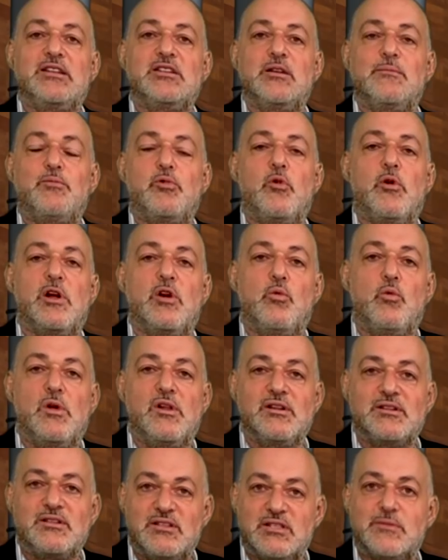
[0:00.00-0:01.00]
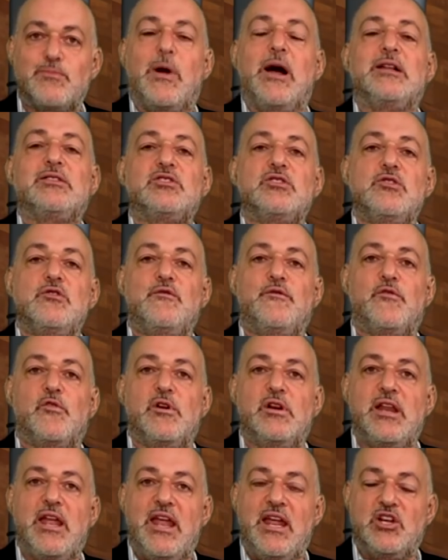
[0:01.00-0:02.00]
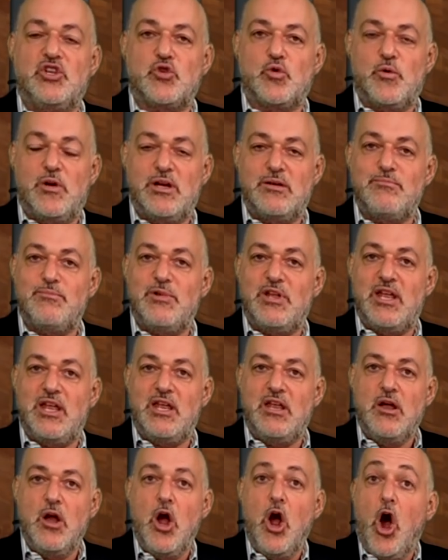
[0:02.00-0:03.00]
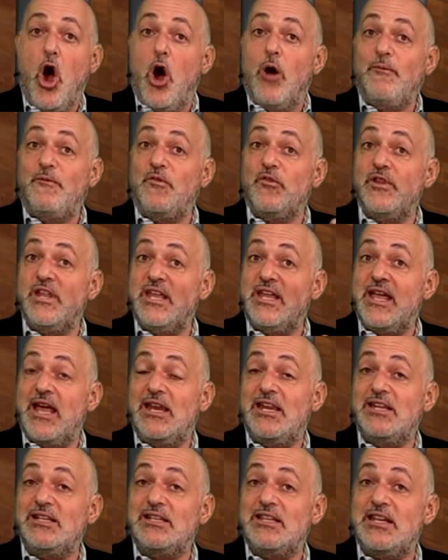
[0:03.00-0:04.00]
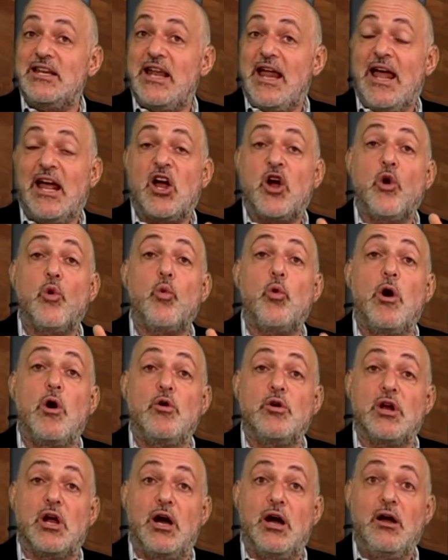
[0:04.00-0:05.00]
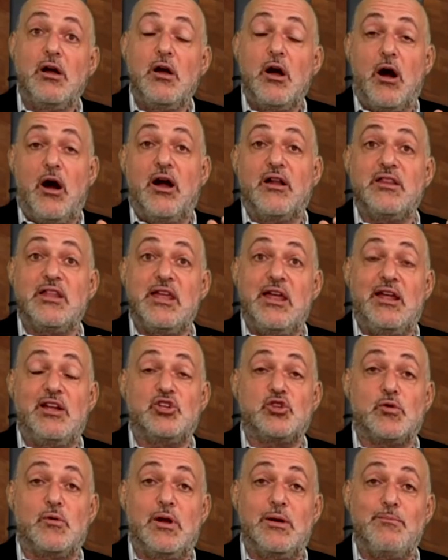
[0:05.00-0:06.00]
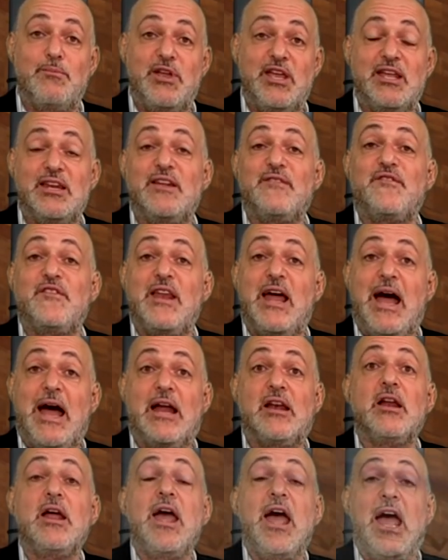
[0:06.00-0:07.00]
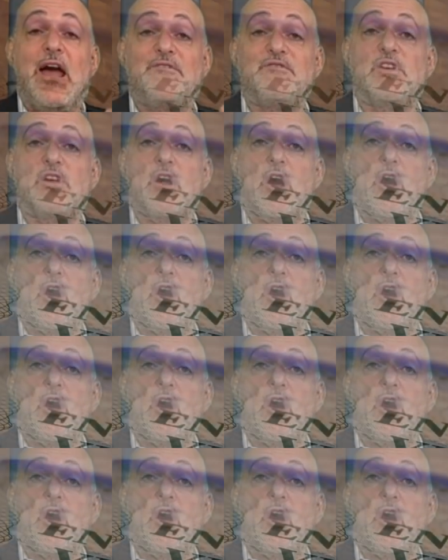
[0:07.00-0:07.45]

an employer willing to sponsor you for an H-1B, hopefully get into that quota on the H-1B, and if not, have to go